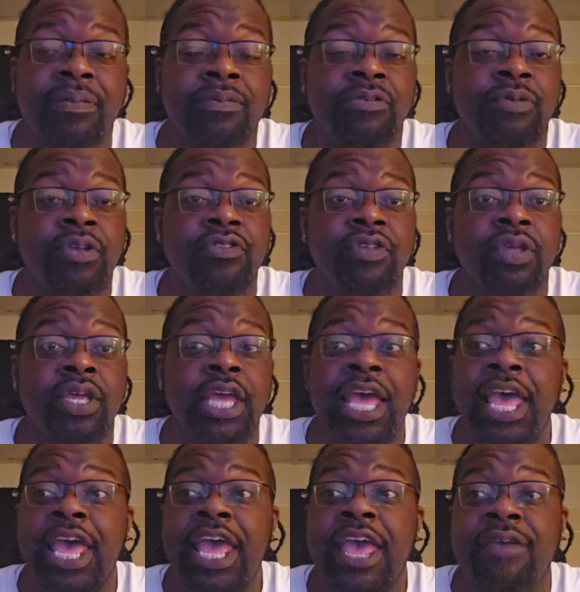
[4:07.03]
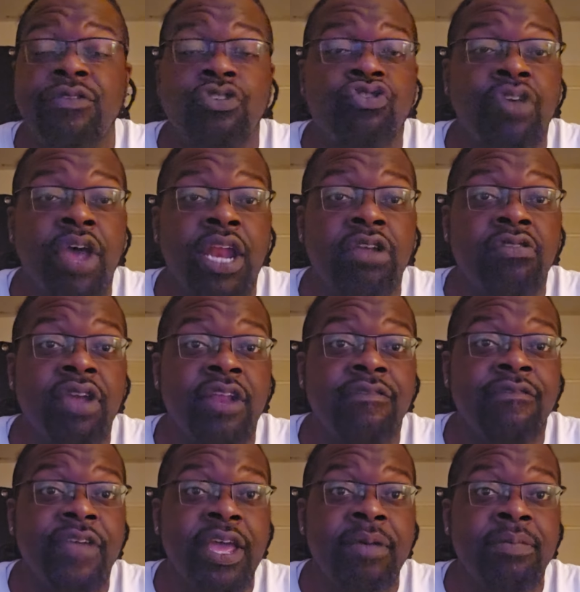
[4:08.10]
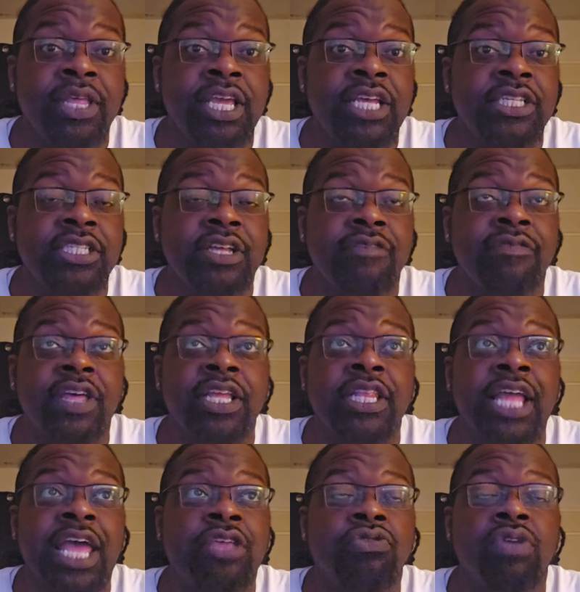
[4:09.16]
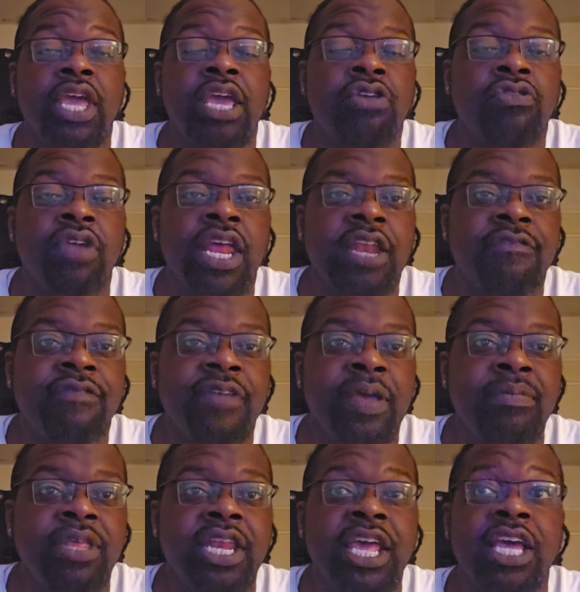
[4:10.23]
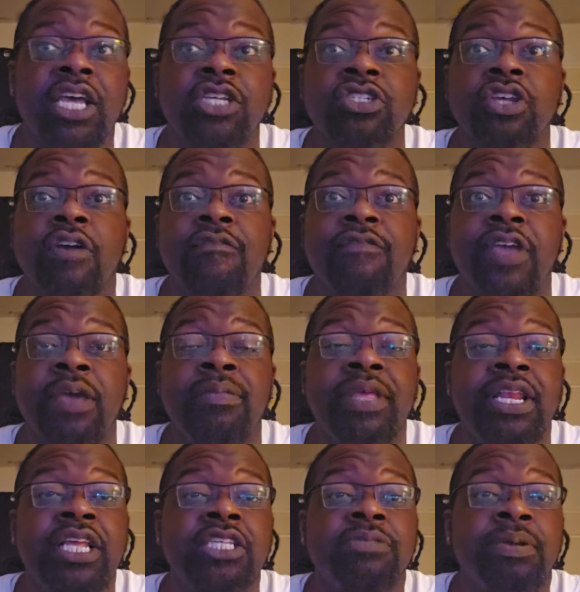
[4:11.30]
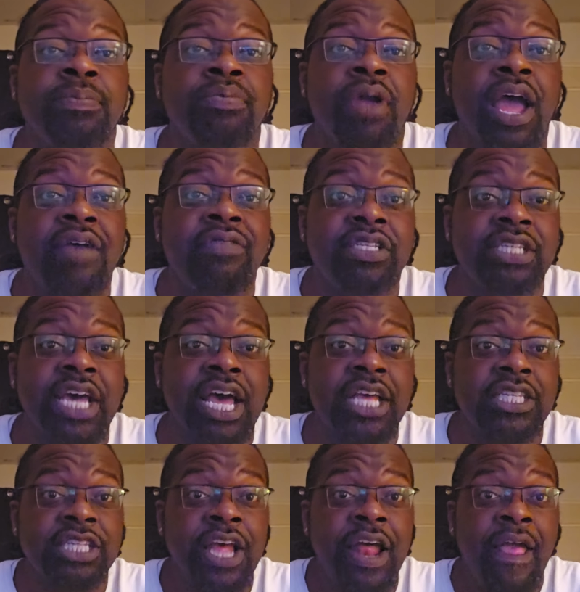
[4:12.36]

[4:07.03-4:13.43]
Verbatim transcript: especially if you're trying to create a family and stuff like that you can't create a family there because a family needs to be privatized